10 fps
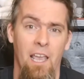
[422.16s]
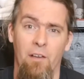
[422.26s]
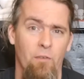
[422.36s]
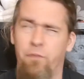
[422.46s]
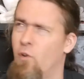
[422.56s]

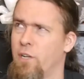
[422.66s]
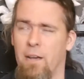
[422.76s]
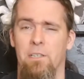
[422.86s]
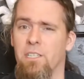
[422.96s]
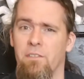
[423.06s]
or 4
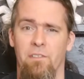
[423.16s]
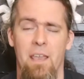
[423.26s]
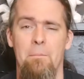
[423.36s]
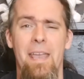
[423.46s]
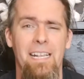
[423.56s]
damage even.
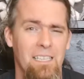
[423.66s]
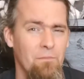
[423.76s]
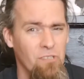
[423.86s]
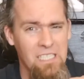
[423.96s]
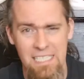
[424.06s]
It makes
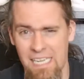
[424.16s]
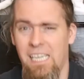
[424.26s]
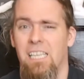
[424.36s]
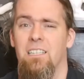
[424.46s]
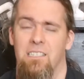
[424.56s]
him
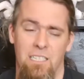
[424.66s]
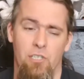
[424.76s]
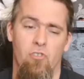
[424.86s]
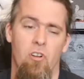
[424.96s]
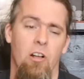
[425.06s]
ridiculously
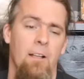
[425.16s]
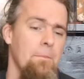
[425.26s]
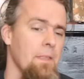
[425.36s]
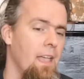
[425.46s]
strong.